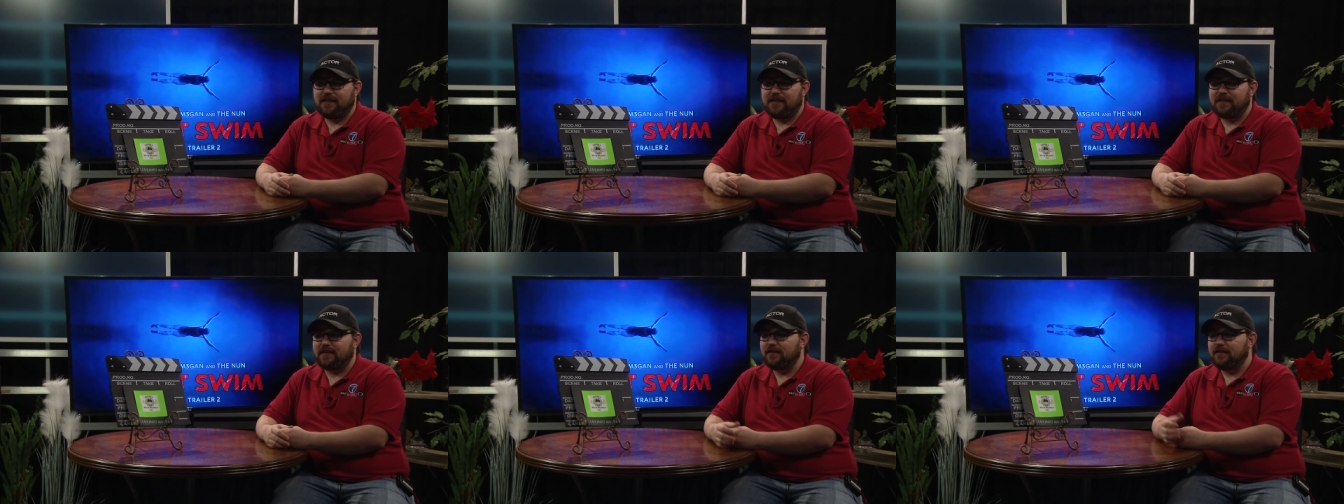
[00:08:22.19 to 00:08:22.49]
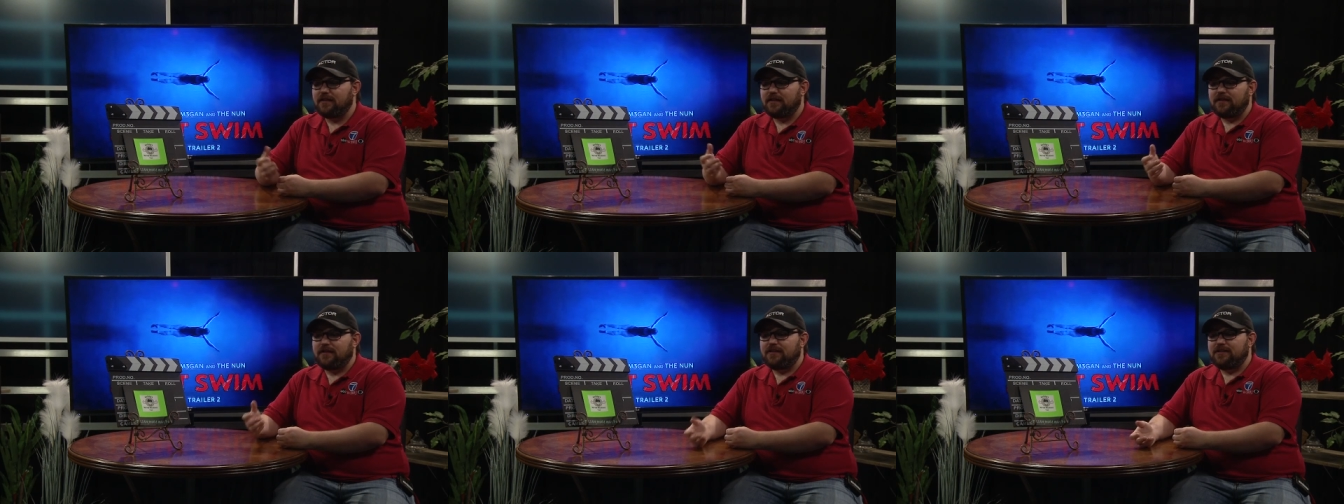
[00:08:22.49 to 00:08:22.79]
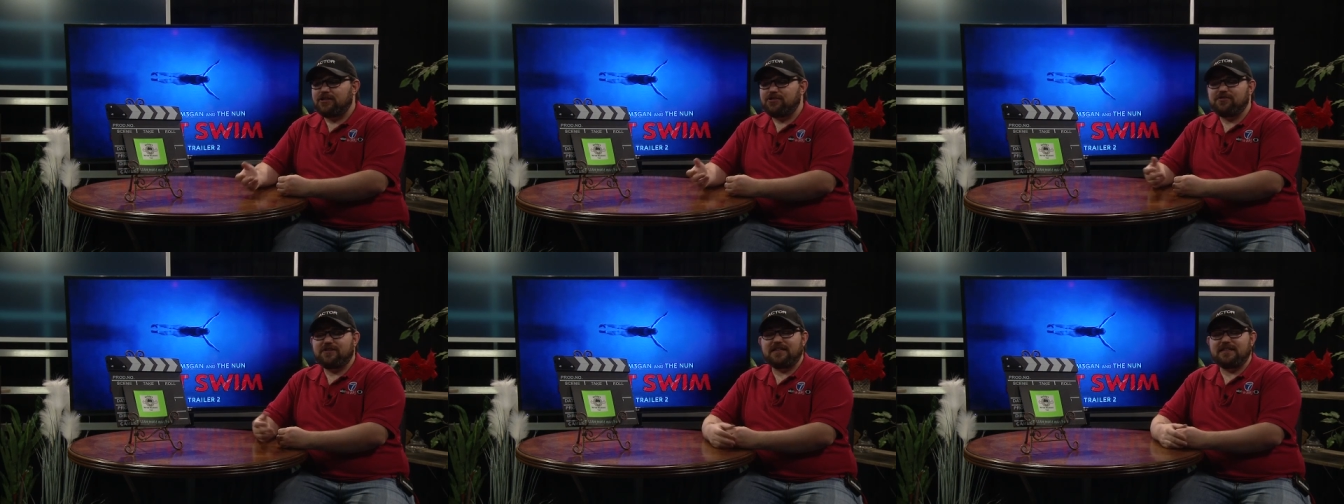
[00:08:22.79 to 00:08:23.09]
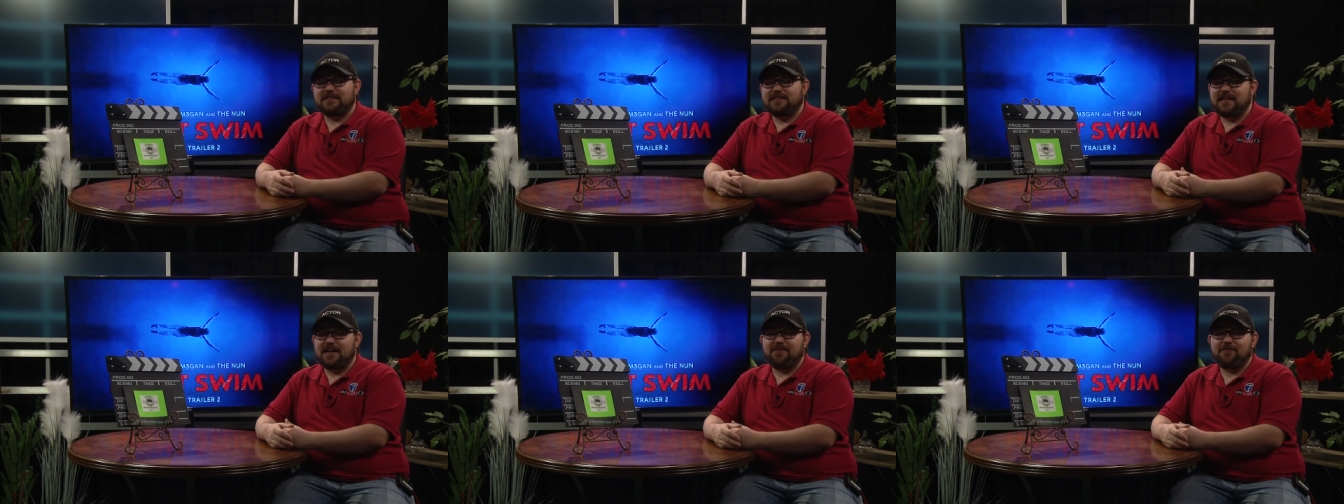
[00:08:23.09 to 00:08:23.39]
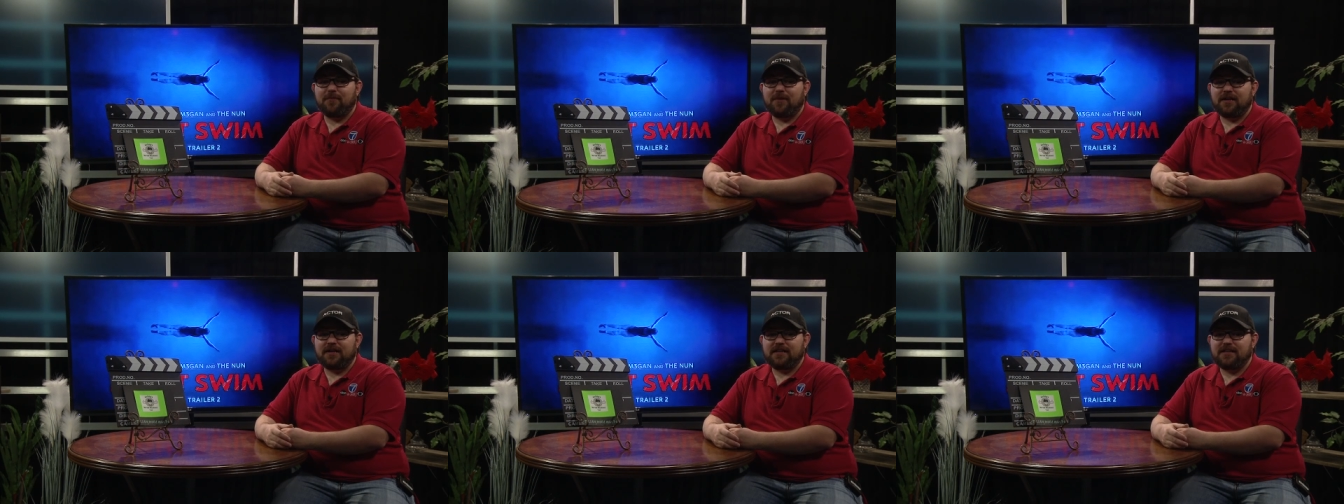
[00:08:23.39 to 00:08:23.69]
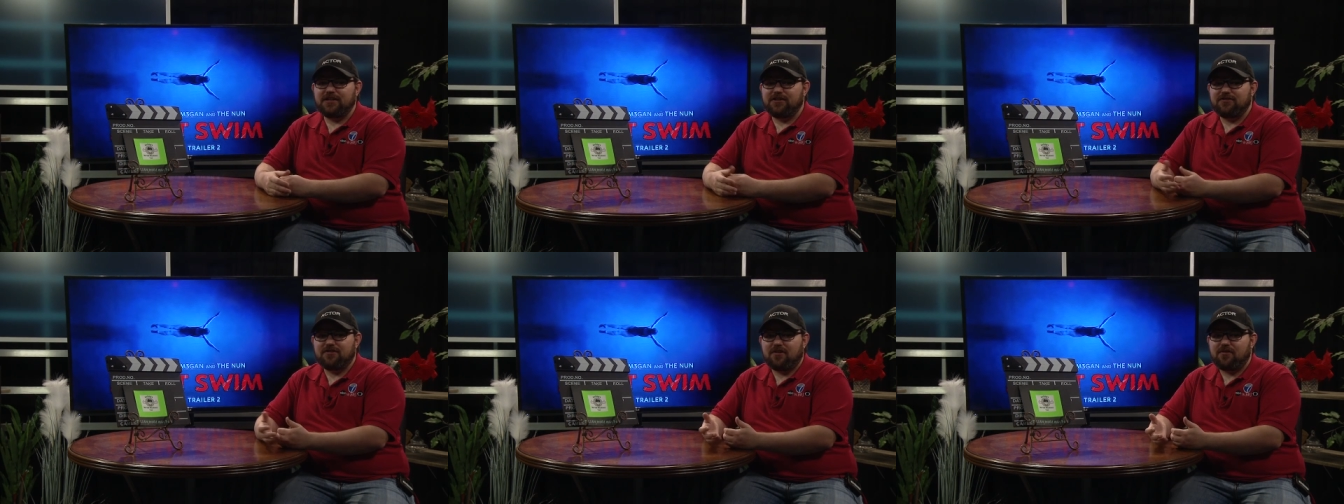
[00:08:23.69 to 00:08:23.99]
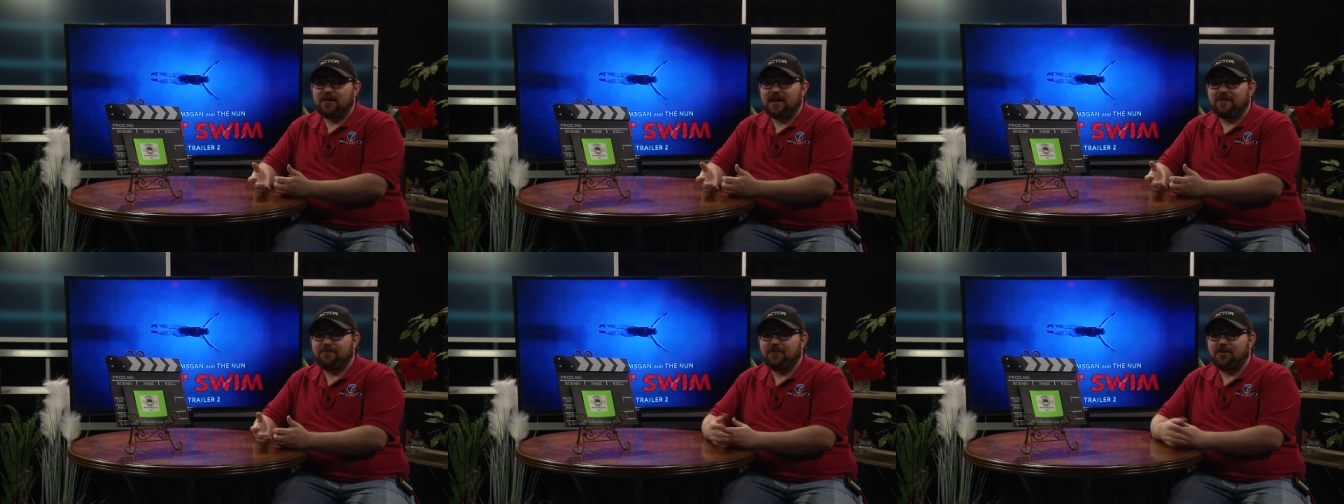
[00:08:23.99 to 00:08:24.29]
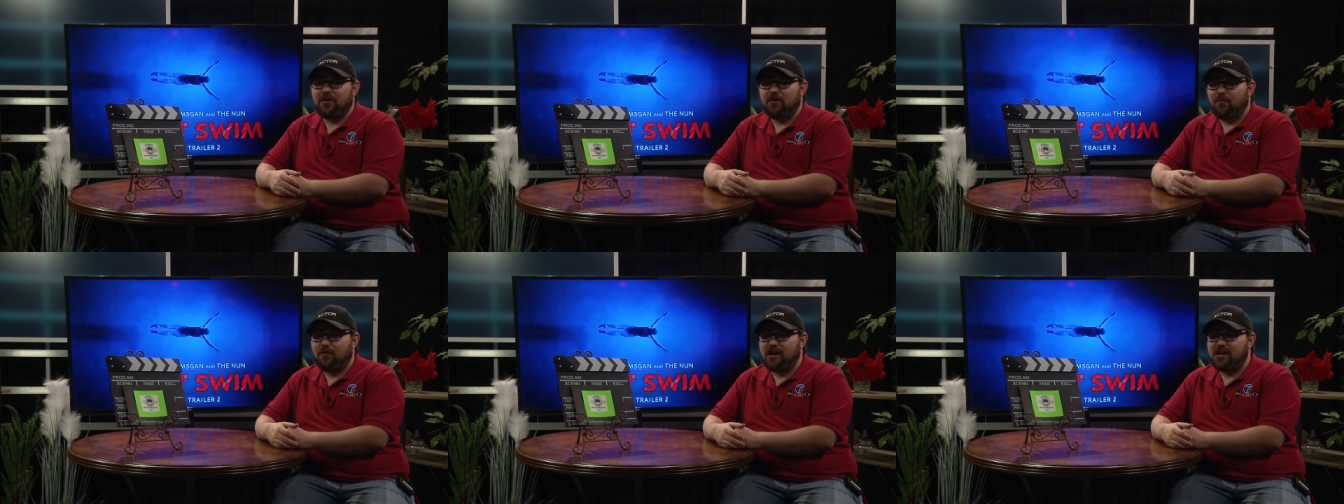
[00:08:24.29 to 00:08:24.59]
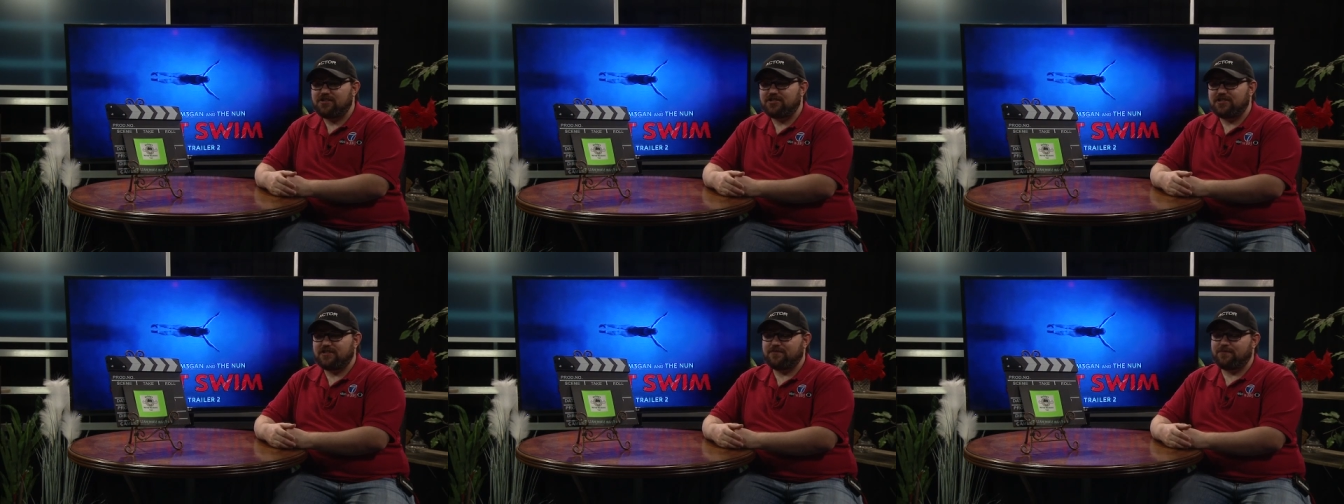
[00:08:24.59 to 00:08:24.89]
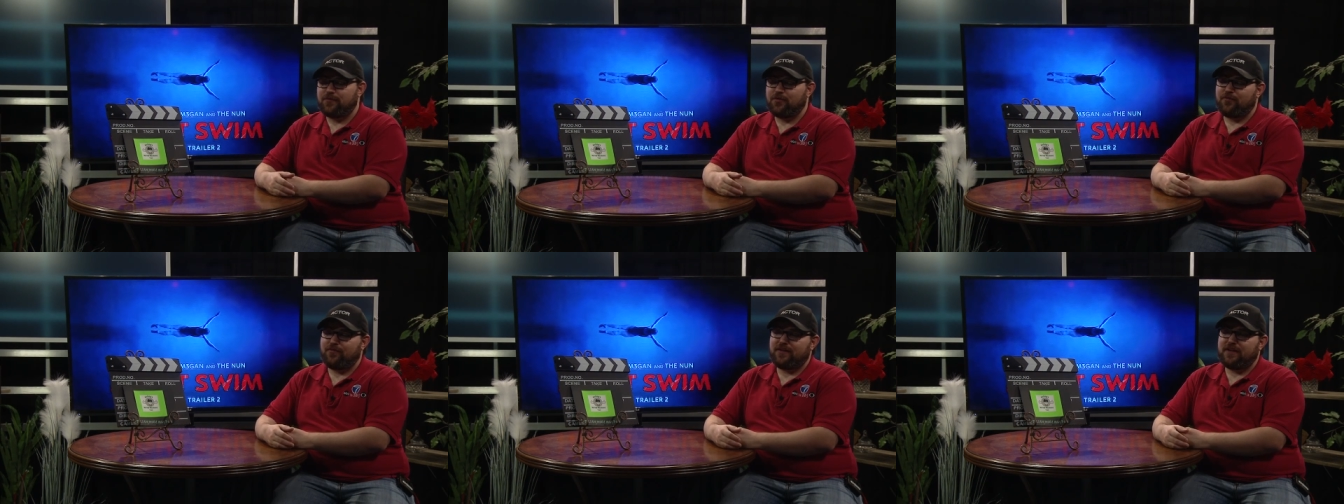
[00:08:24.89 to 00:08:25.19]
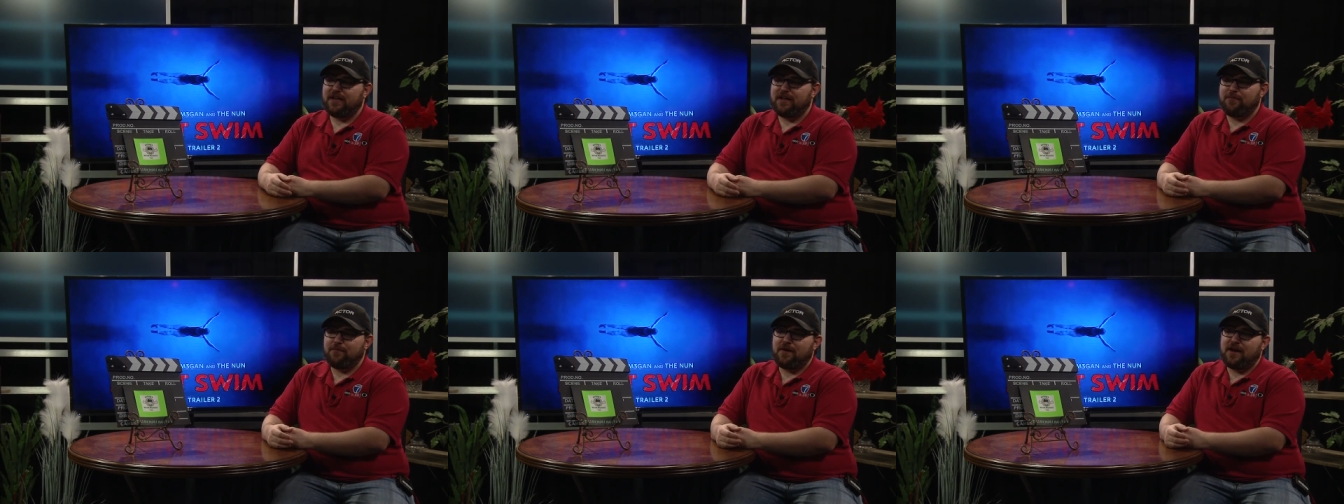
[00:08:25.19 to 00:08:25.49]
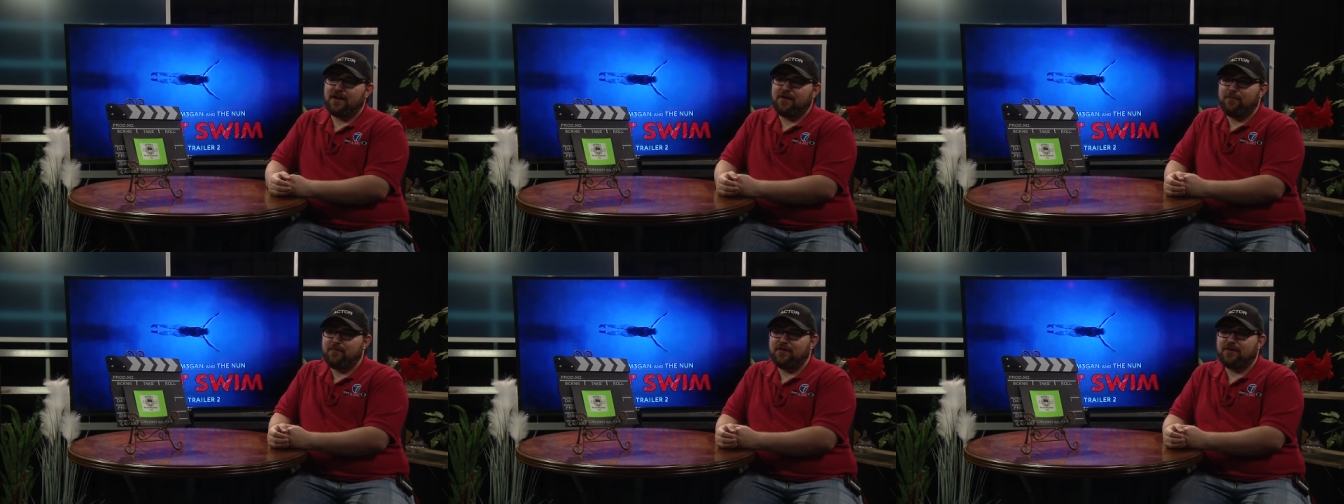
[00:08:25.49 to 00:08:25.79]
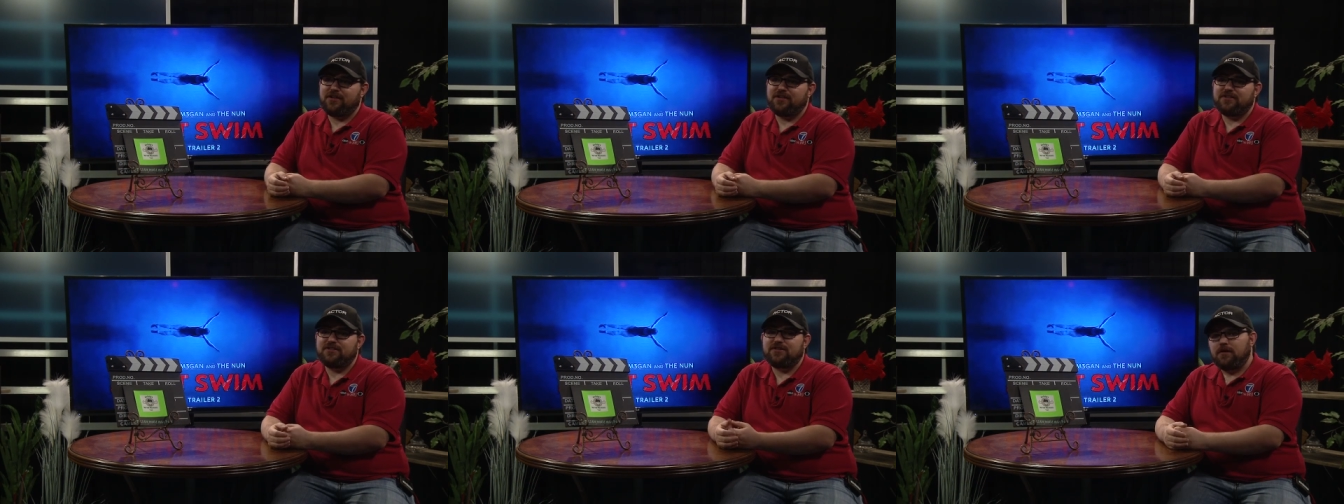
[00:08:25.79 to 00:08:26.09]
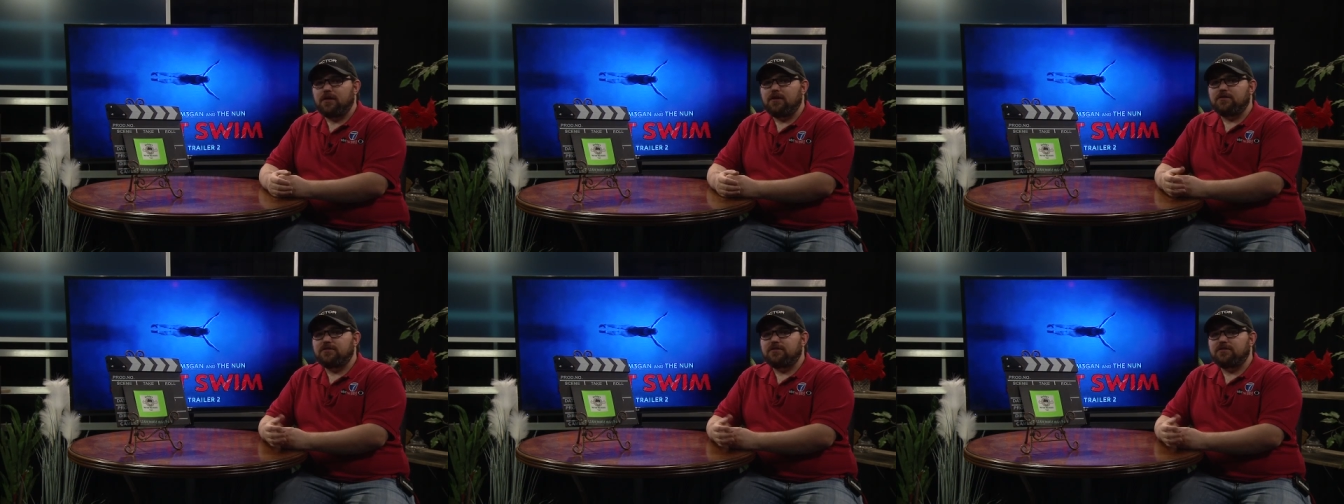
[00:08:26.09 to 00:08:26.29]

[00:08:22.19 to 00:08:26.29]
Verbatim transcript: Like you can save money, you don't have to go watch this movie in my opinion.